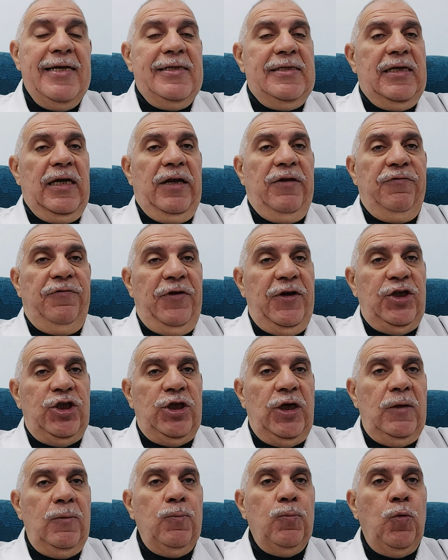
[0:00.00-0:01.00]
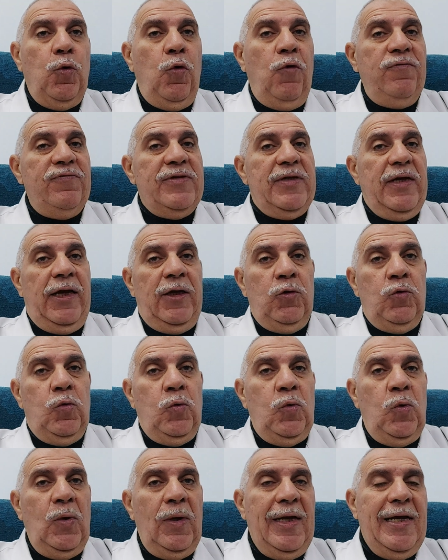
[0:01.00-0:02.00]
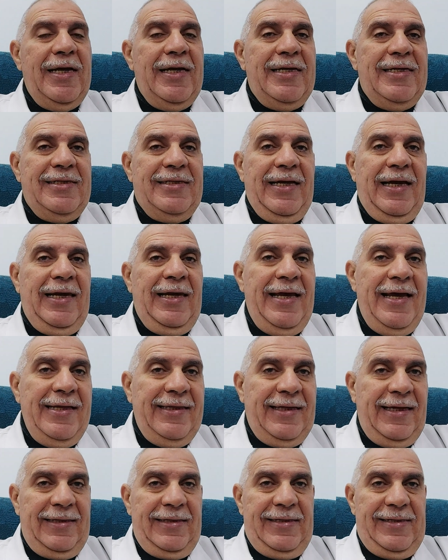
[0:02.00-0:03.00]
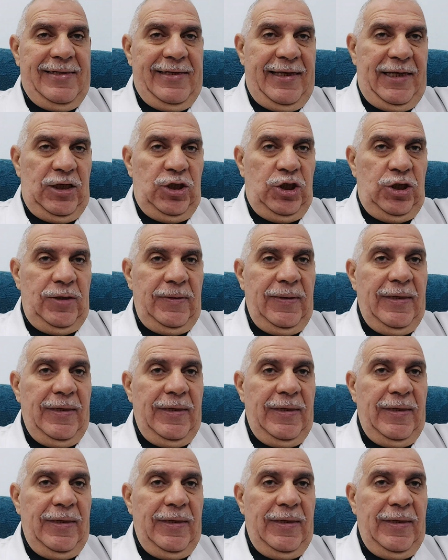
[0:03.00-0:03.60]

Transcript: the infection moves into the latent stage.